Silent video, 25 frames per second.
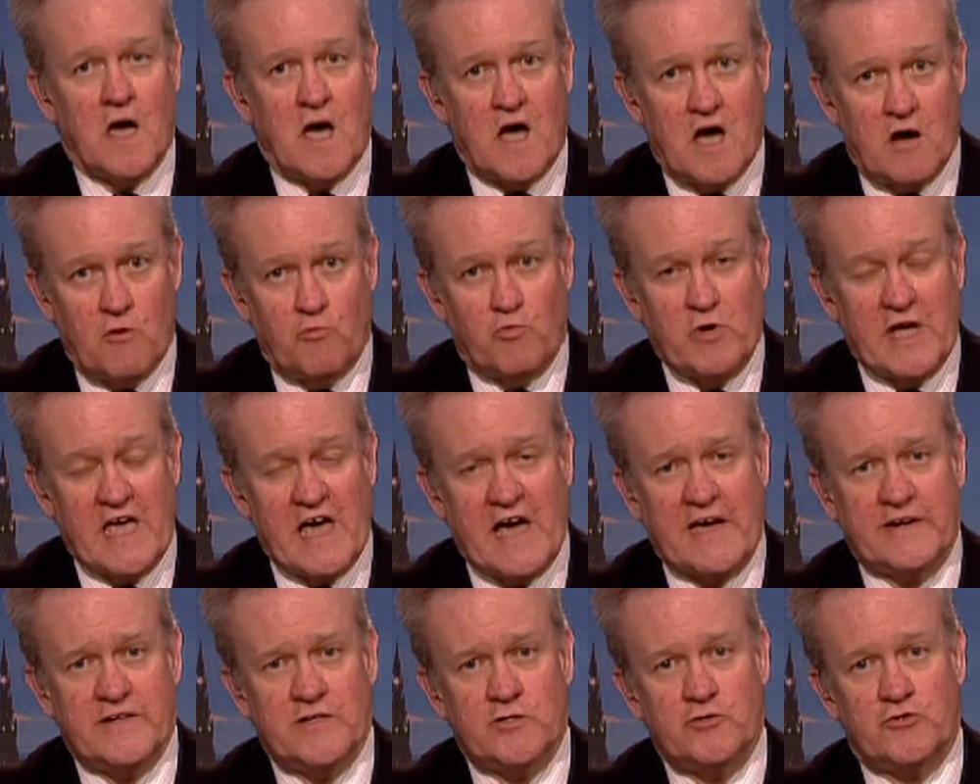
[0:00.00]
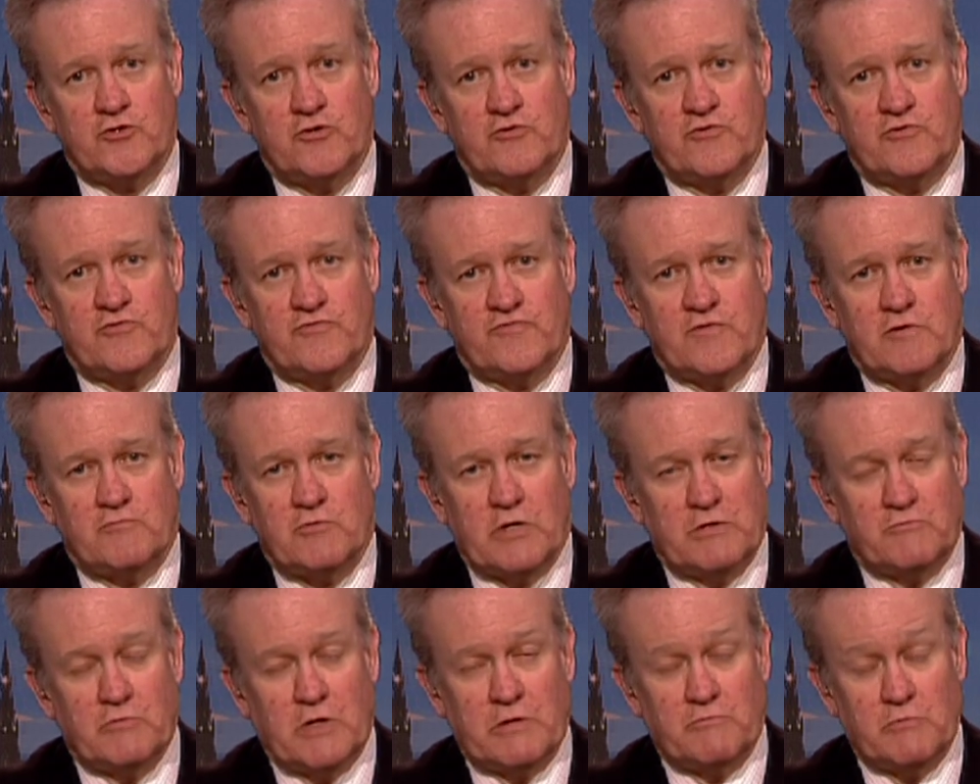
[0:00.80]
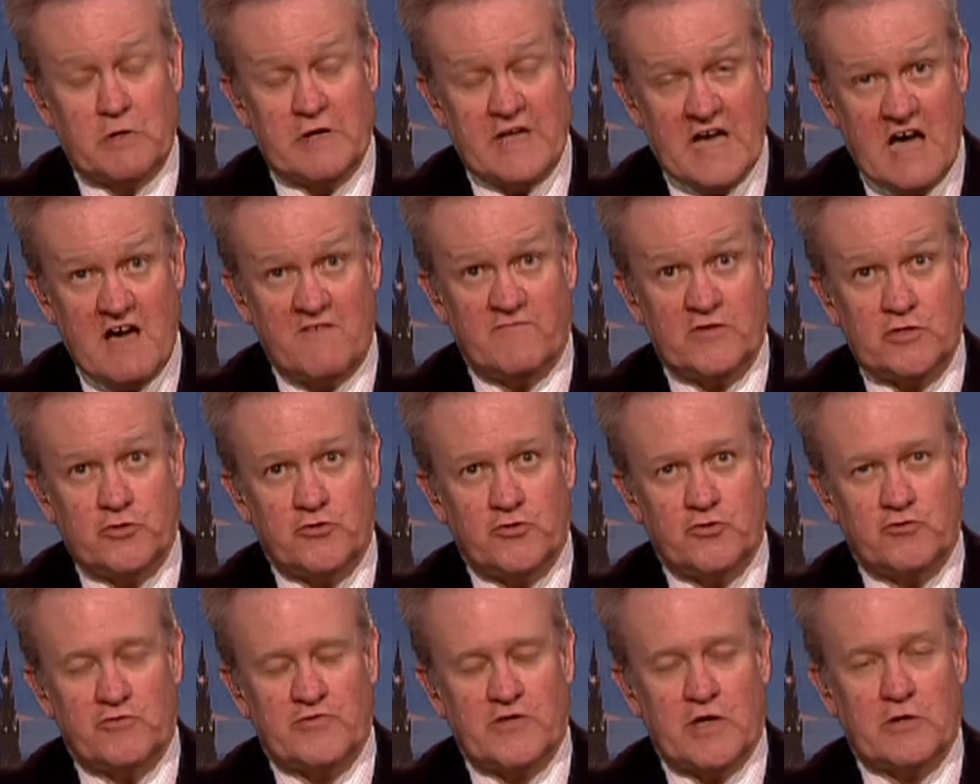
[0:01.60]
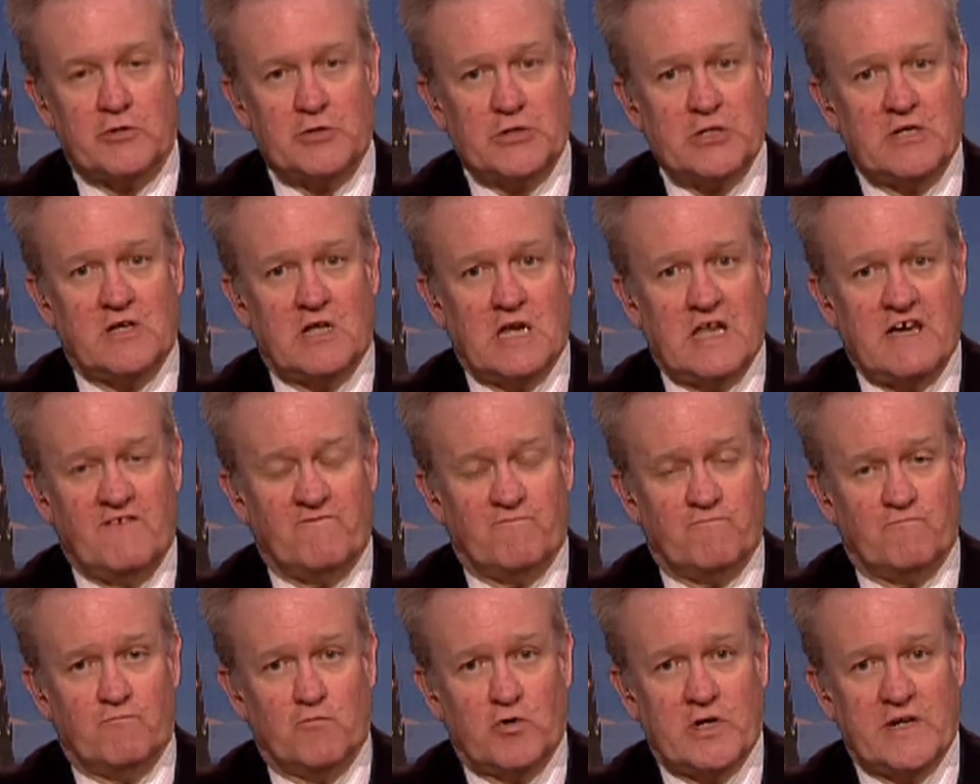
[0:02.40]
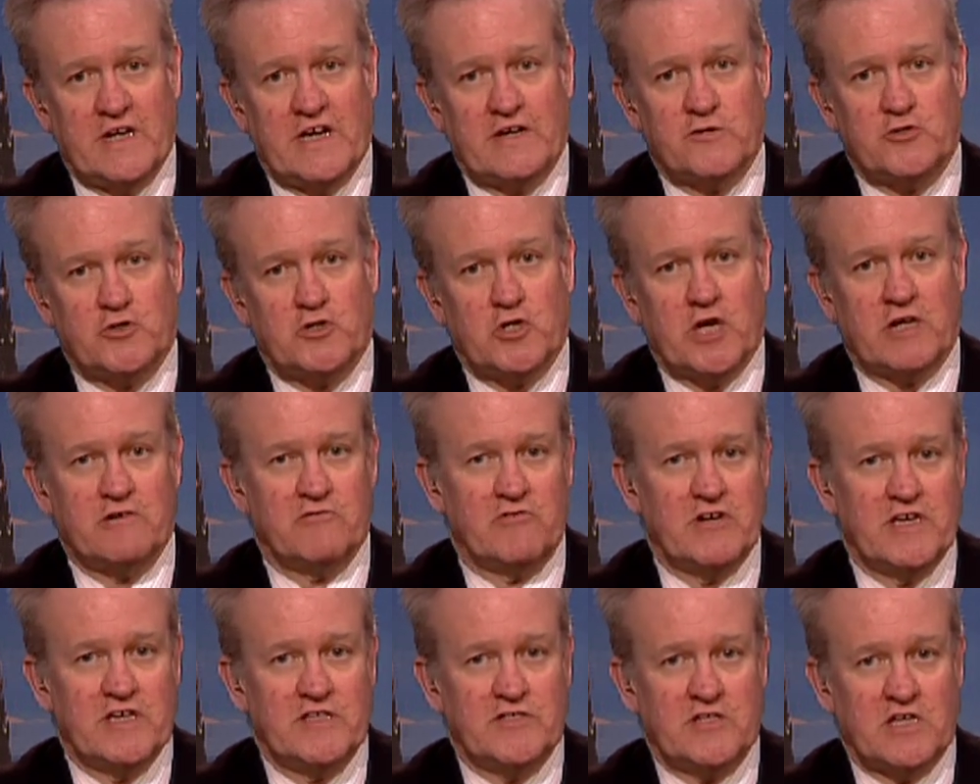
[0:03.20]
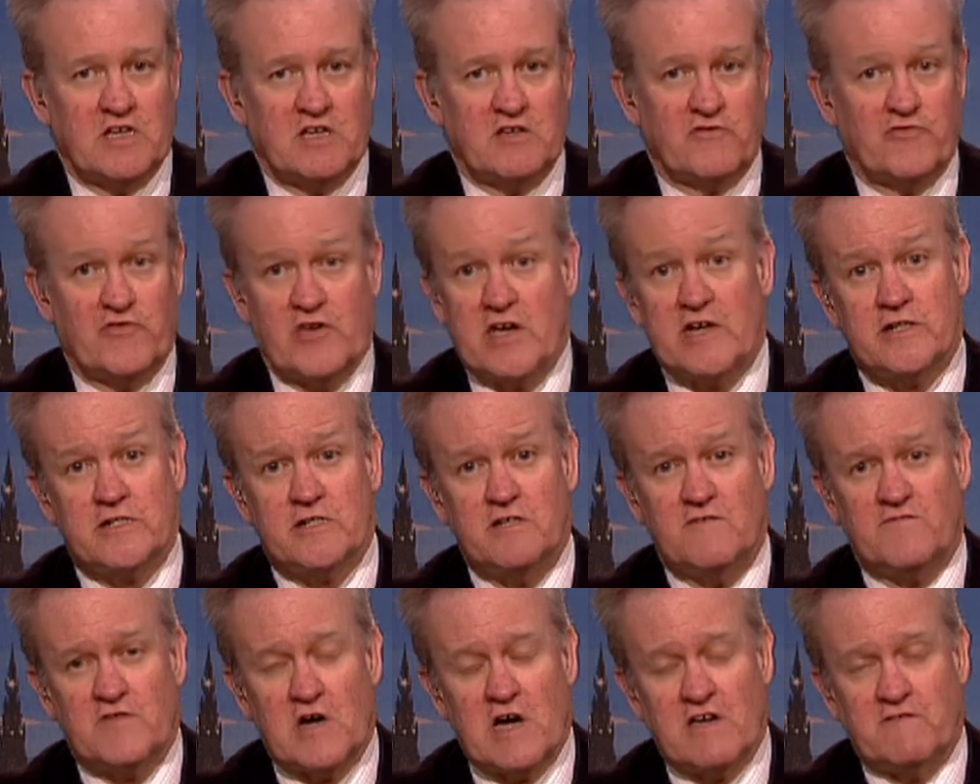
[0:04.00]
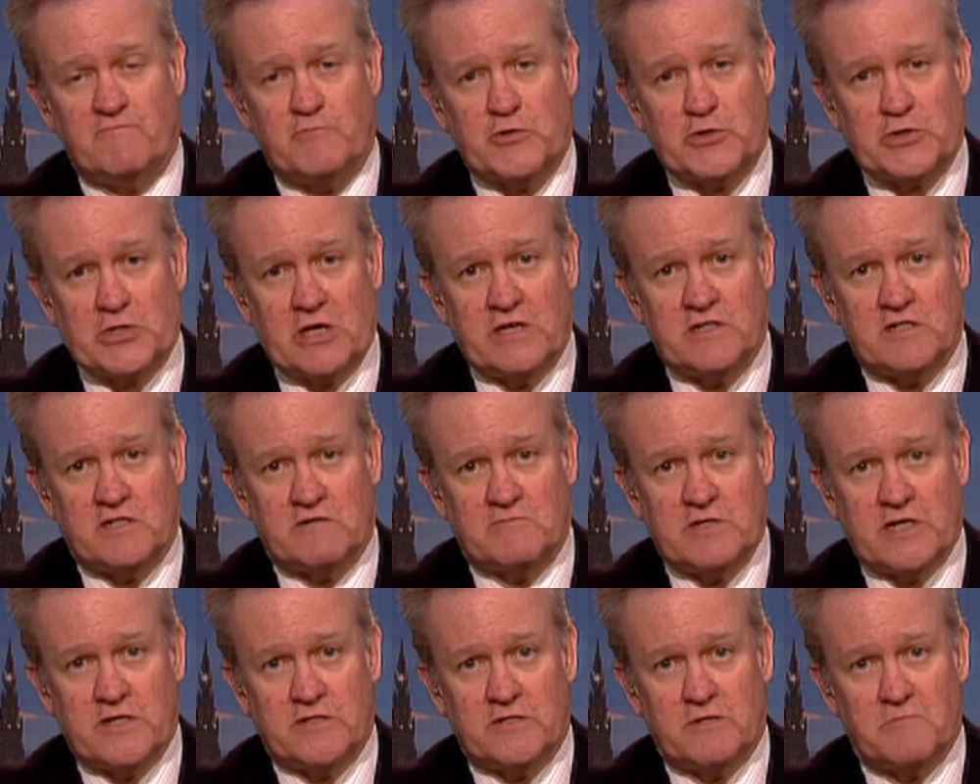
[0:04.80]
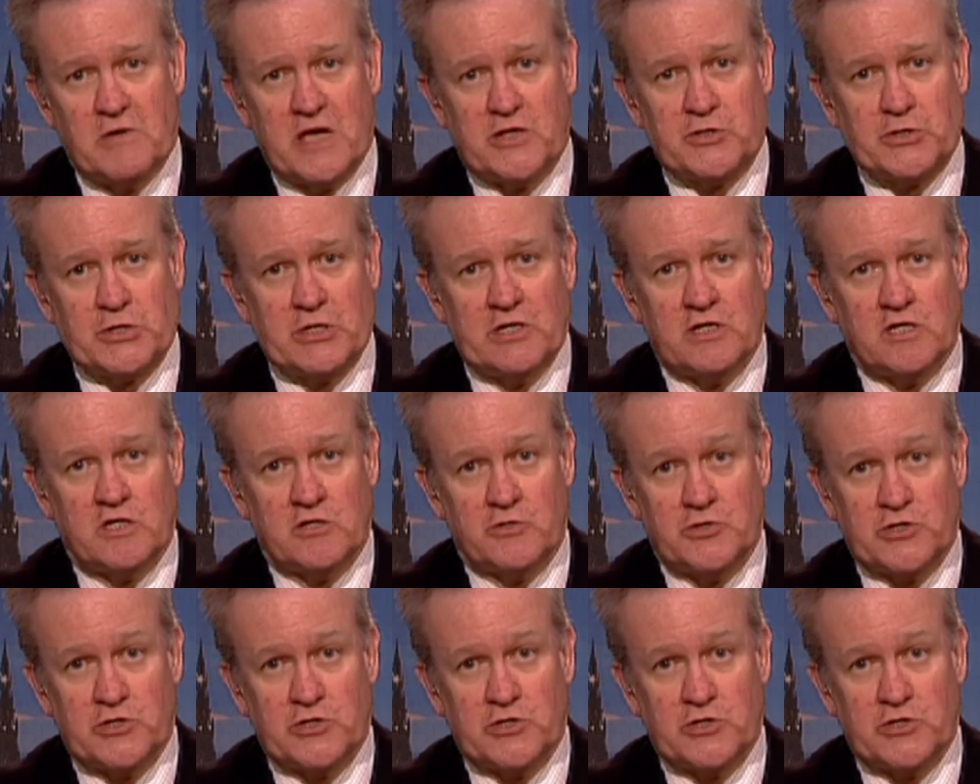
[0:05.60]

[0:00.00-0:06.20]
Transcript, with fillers: Uh, we, had in two we, we, have in 2011, we're now generating 35% of our domestic right, okay.